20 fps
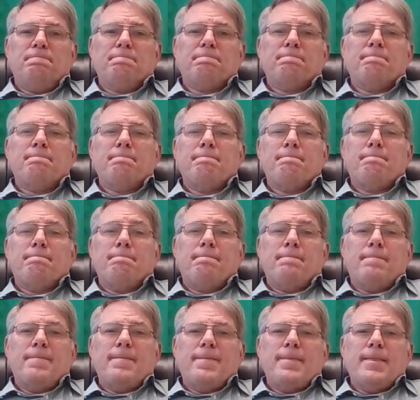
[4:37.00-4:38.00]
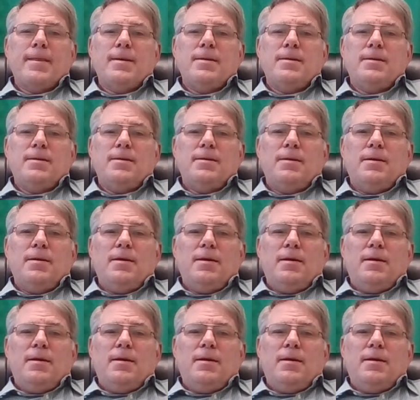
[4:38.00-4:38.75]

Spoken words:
No one is speaking in this clip.